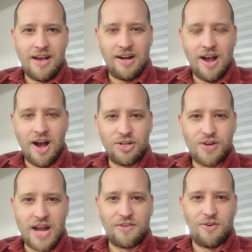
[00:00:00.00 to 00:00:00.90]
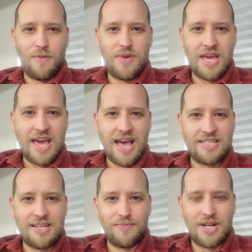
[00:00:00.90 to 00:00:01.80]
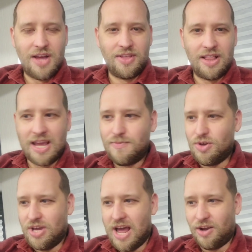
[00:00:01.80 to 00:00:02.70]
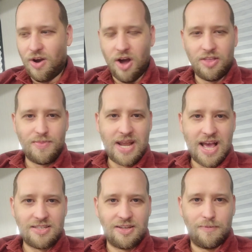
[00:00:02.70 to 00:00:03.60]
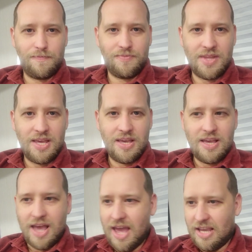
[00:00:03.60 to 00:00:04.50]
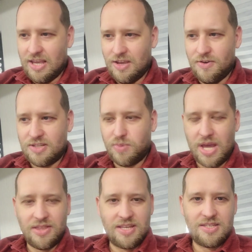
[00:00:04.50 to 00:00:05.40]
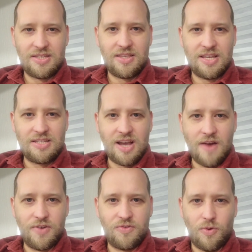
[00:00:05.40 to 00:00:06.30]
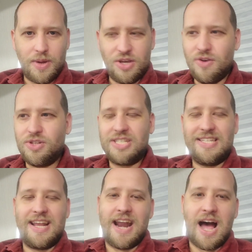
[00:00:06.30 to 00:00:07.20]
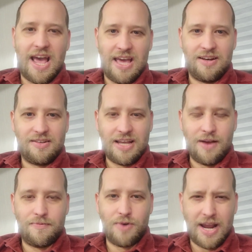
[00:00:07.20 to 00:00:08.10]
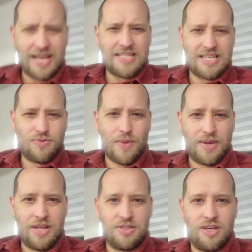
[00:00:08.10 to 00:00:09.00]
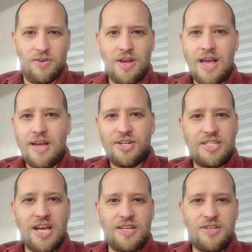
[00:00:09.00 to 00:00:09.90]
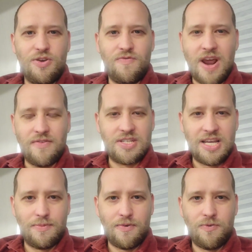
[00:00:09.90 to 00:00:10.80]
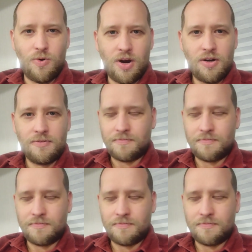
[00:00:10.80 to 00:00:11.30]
a contractor or a PA has something on the claim, you got to call them and ask them, hey, can you explain this coverage for me? You don't just deny it up front. I guess that's what I'm getting to. Just because you've never seen it before,